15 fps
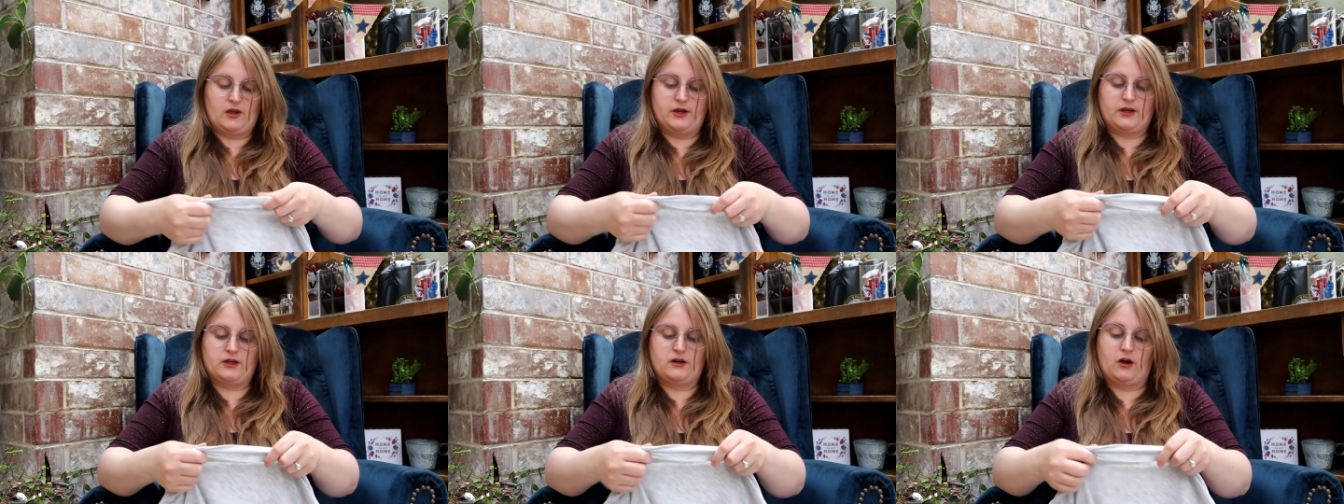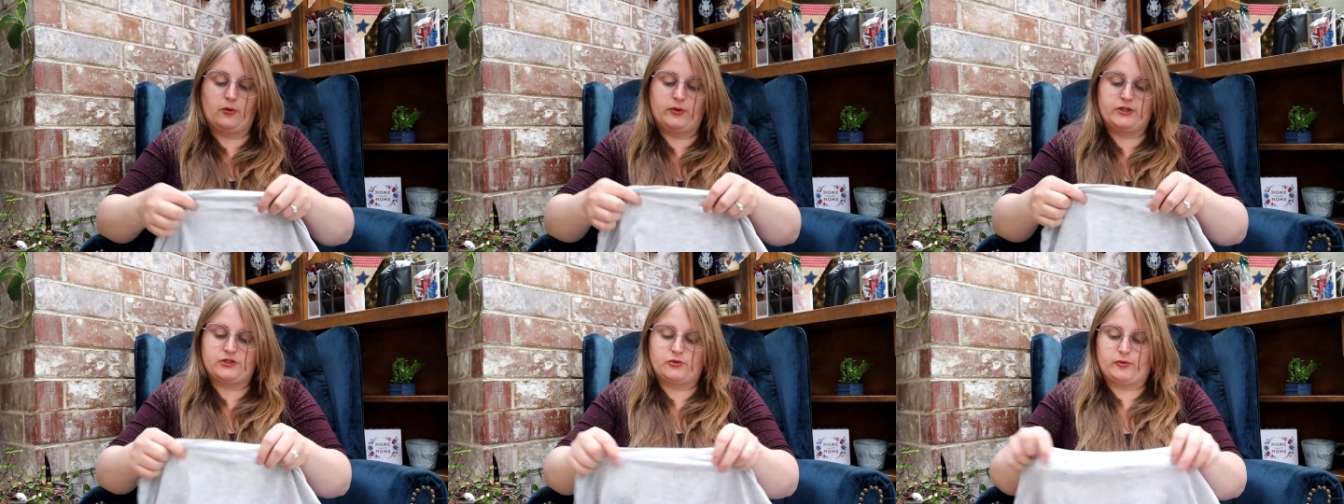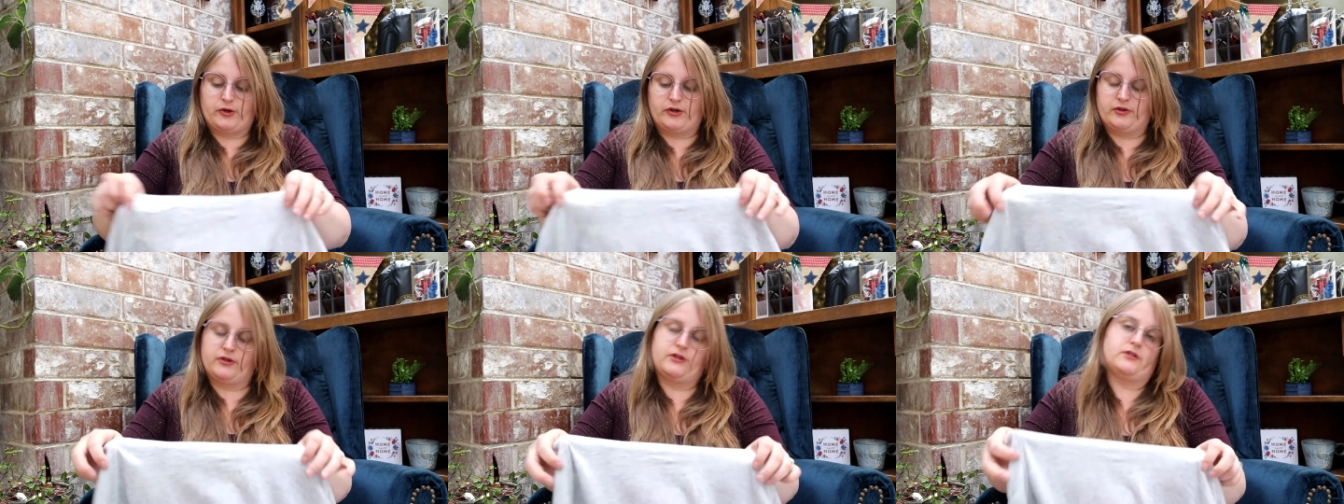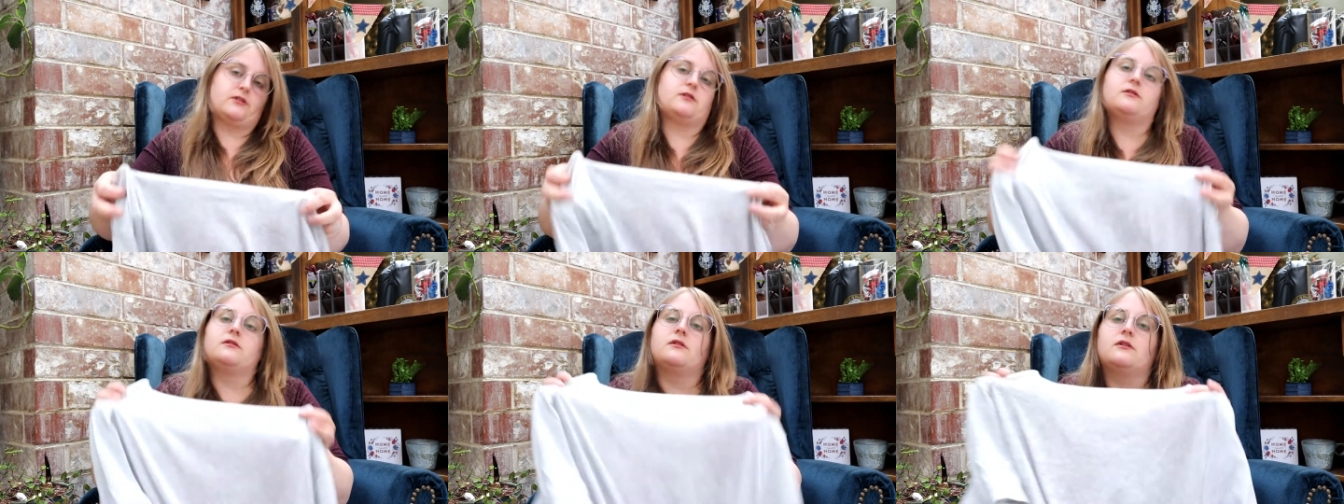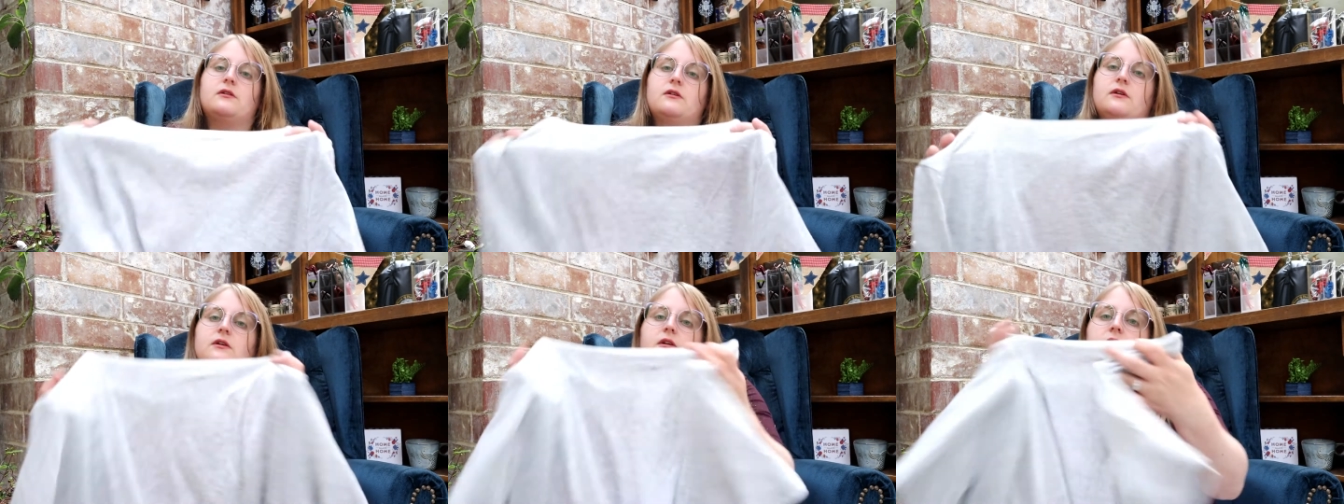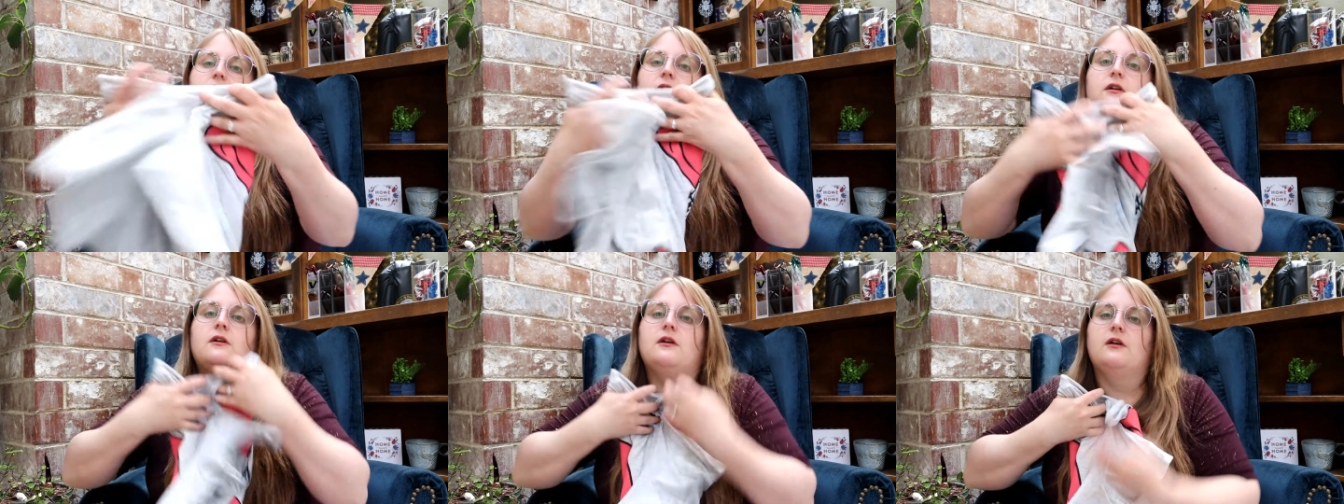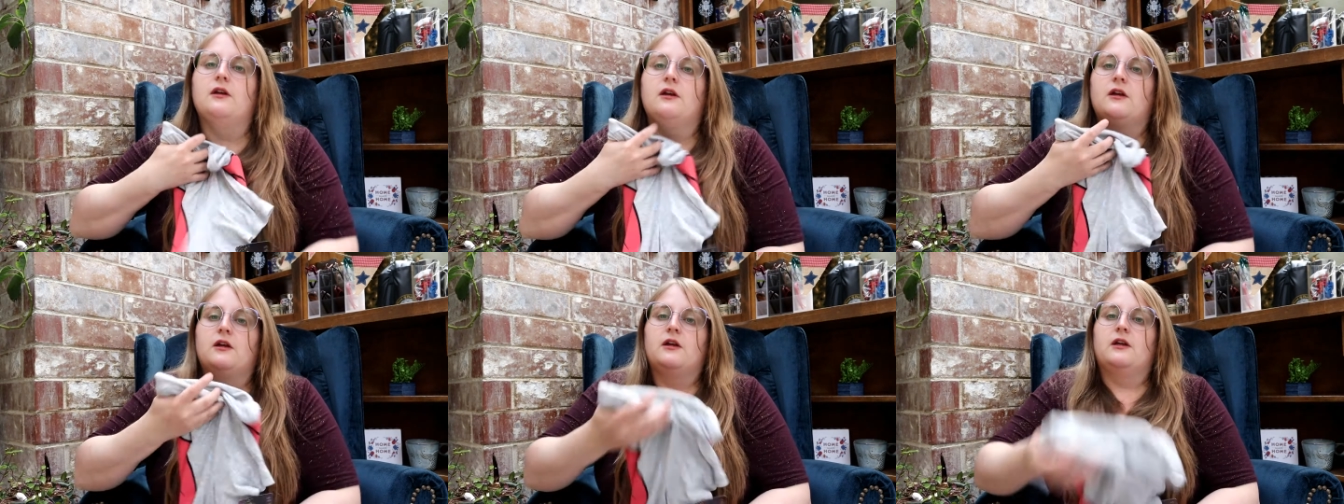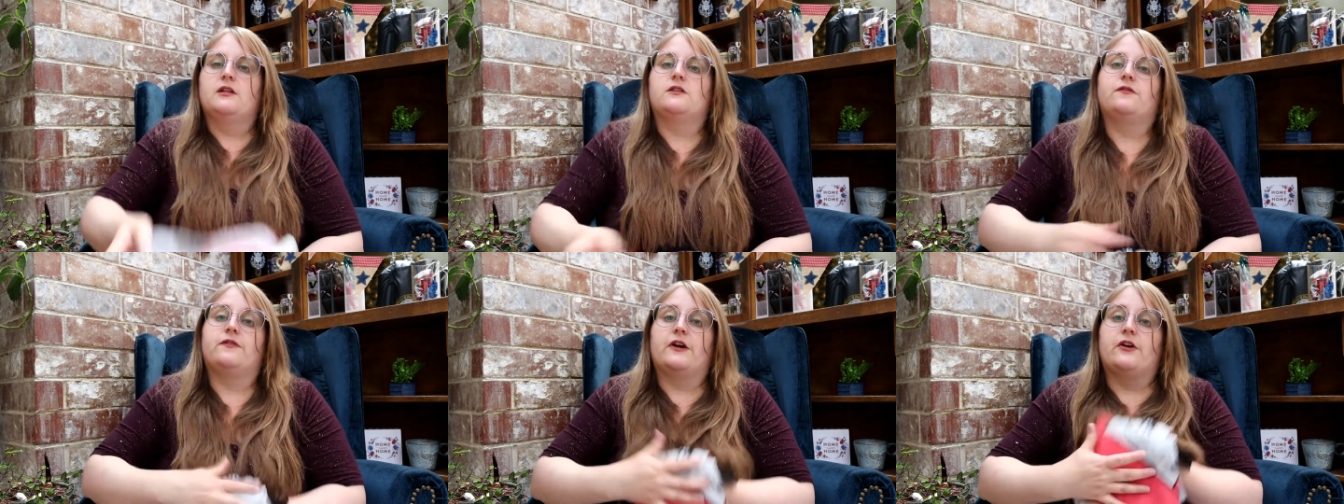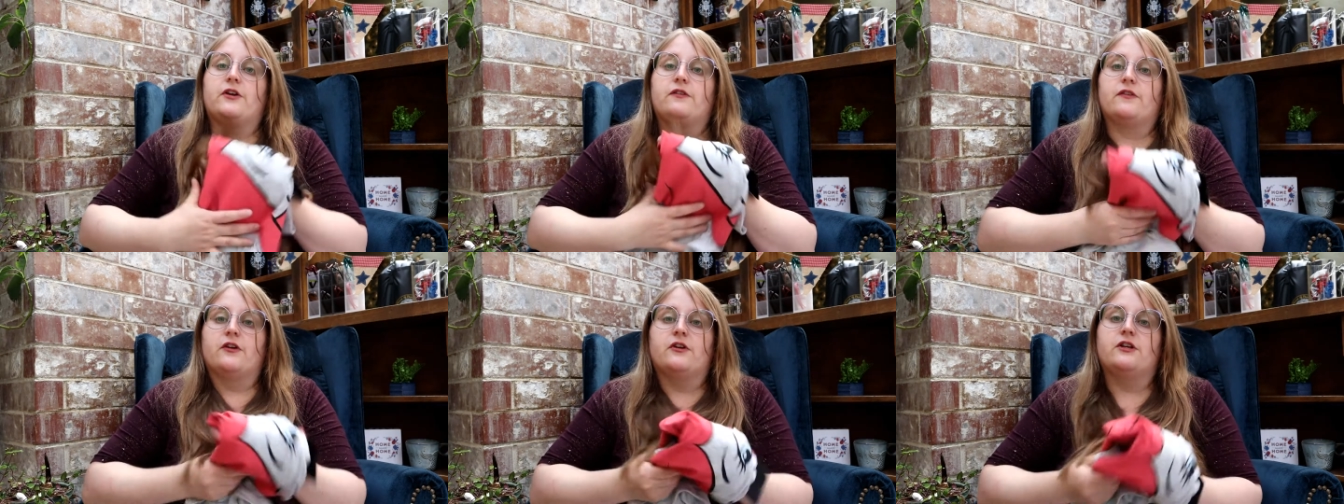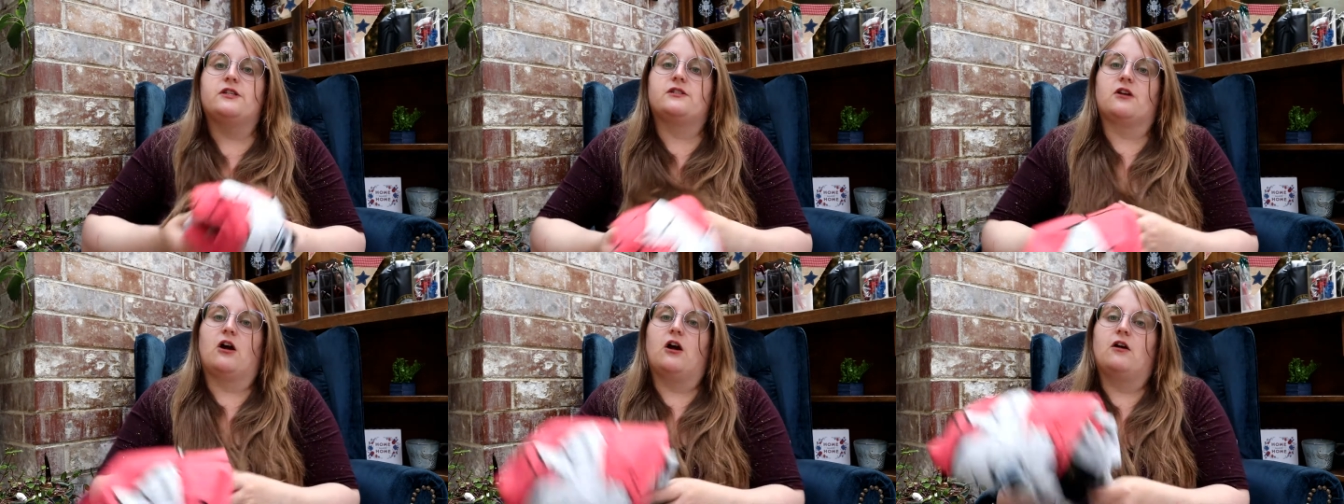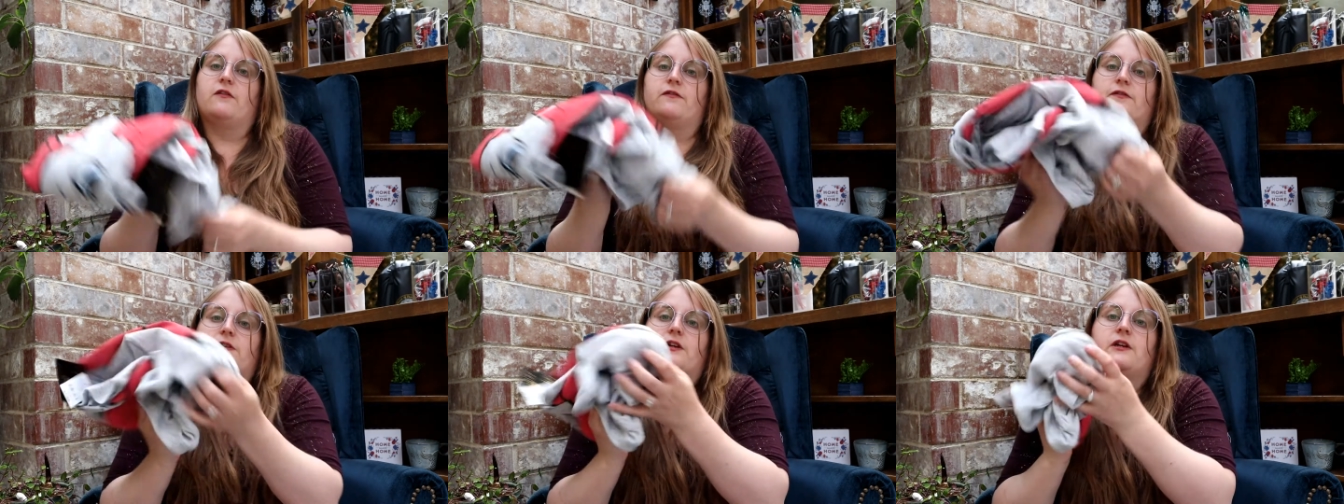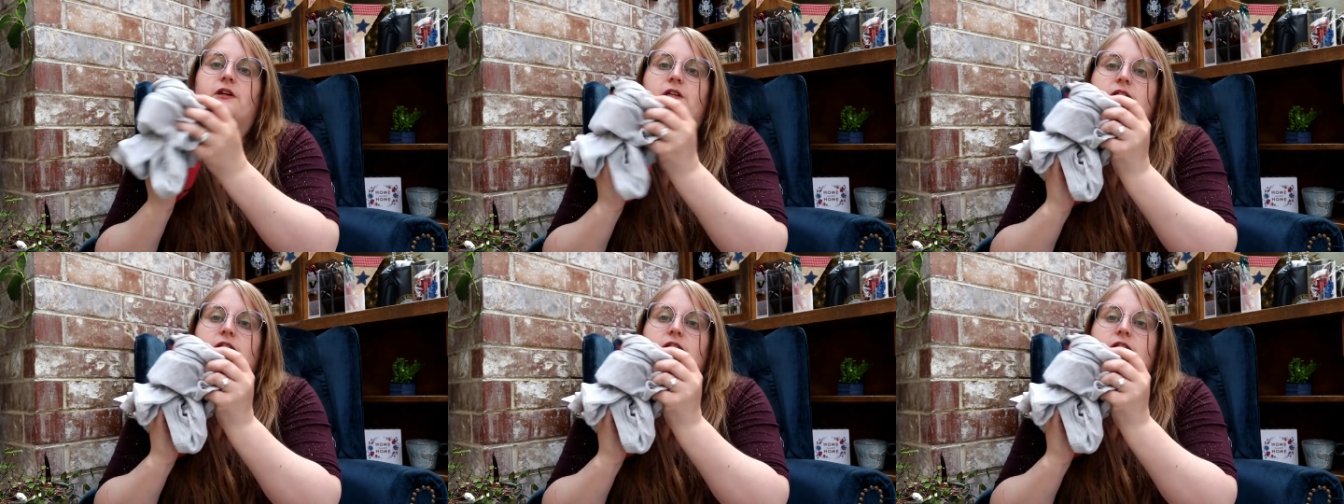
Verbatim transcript: I cannot wait to wear this. It's very, very soft.